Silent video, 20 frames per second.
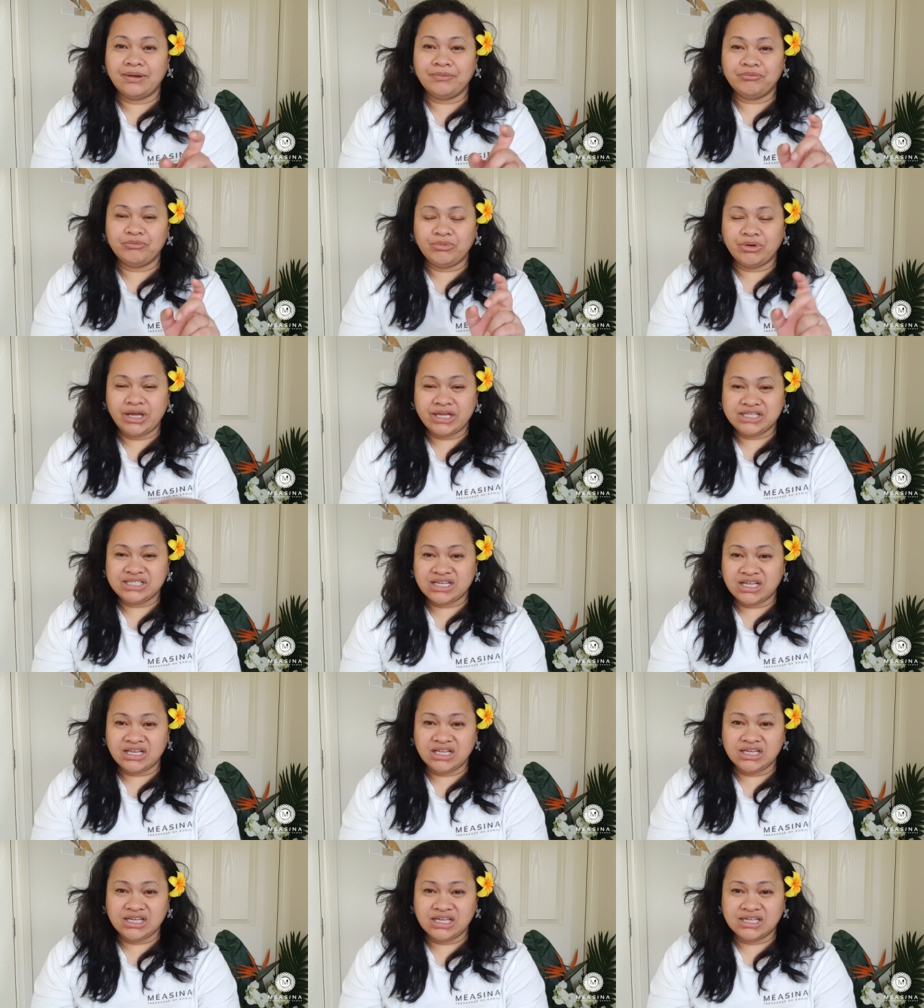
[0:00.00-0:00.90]
by
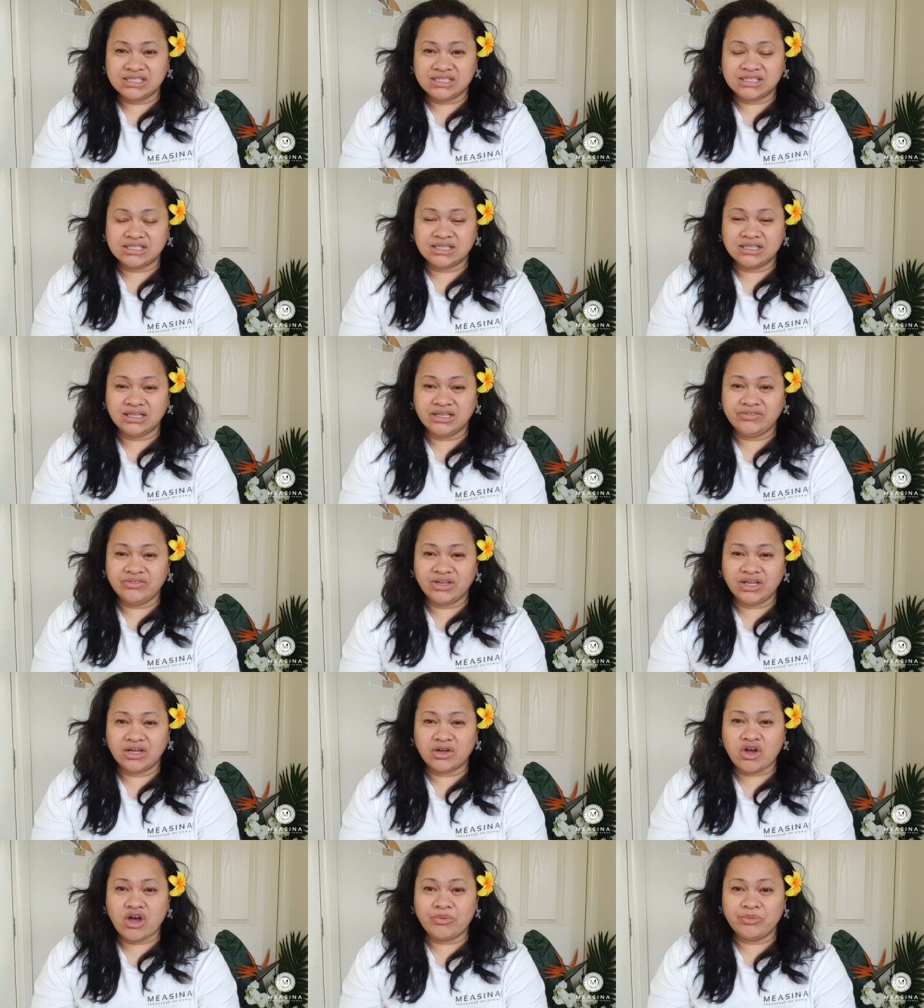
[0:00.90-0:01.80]
telling us, leaving a
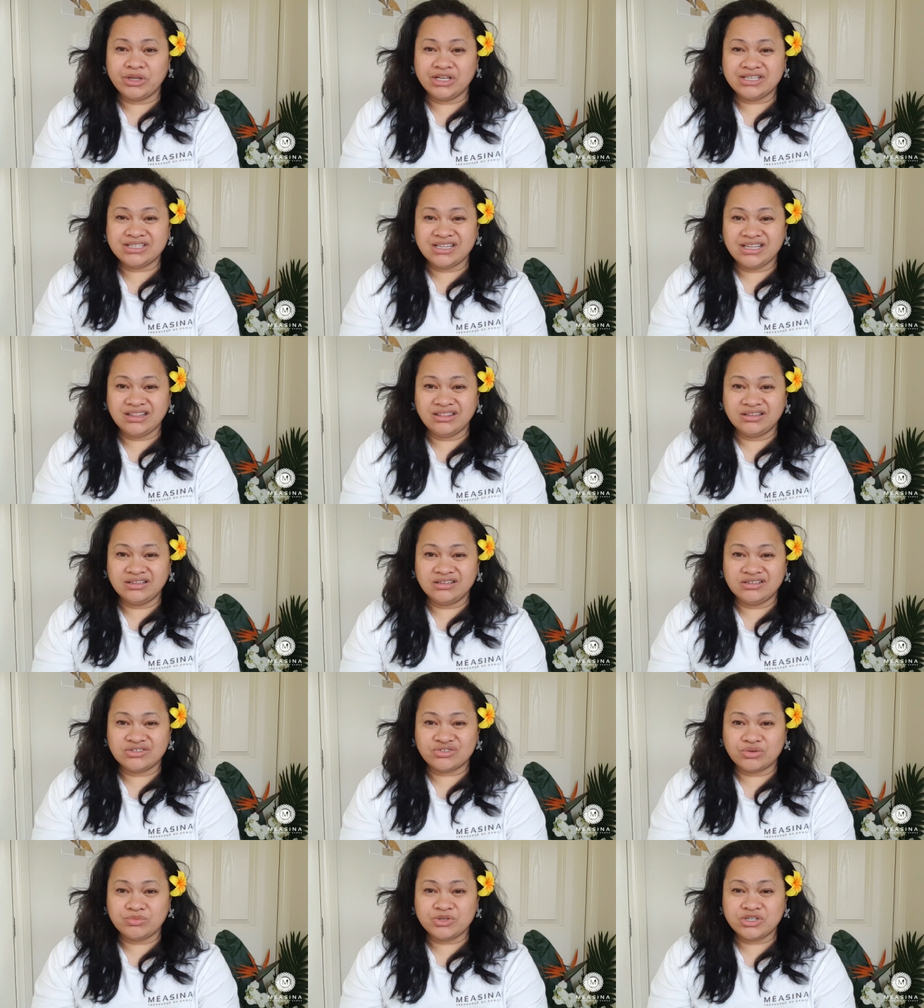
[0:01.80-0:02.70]
comment in the
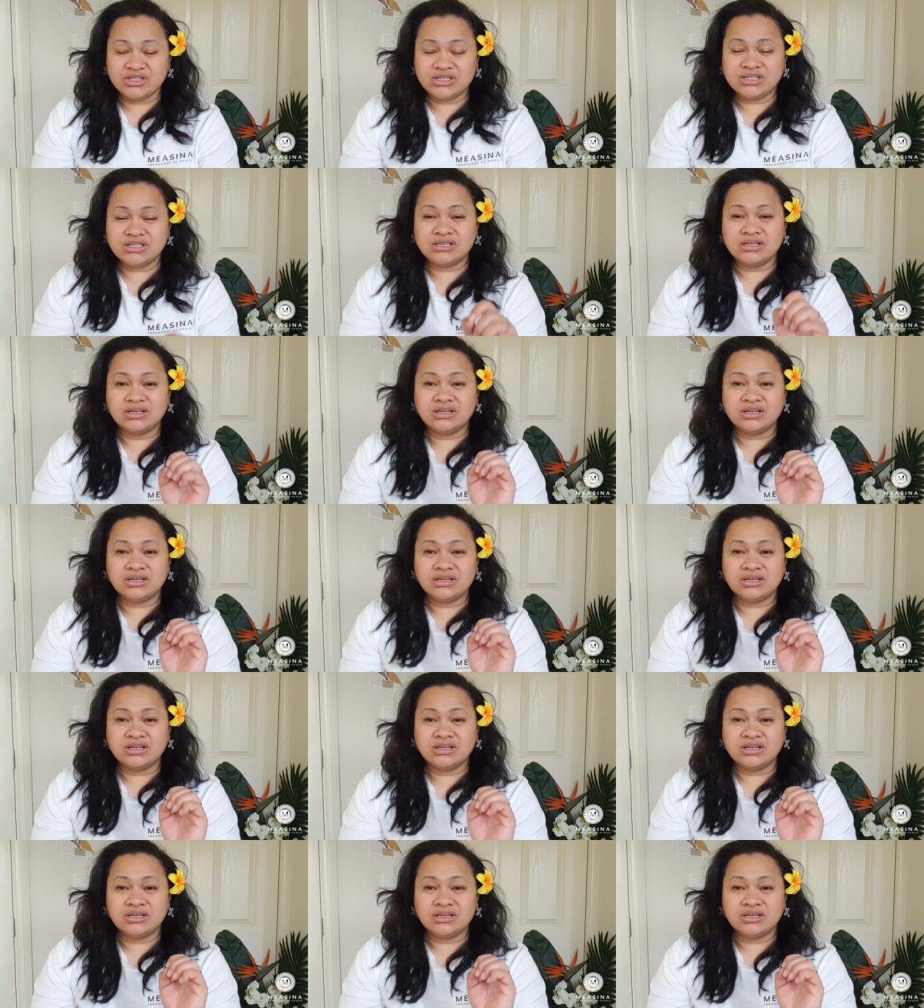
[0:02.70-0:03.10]
description,